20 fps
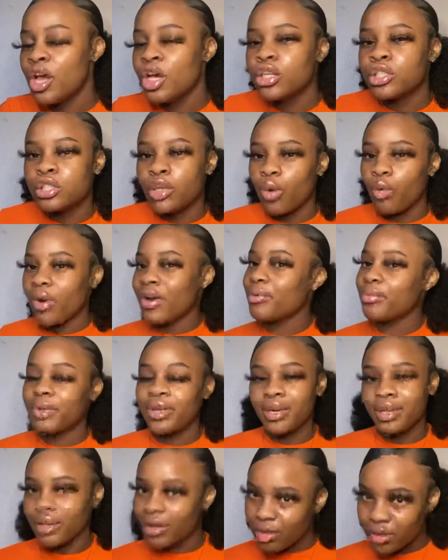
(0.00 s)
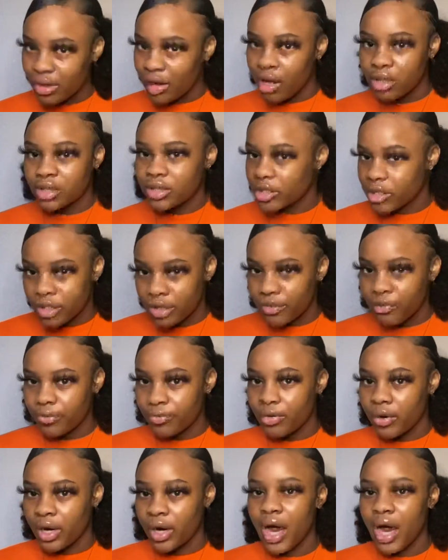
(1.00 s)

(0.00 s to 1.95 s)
So what are we going to go to Alternative for?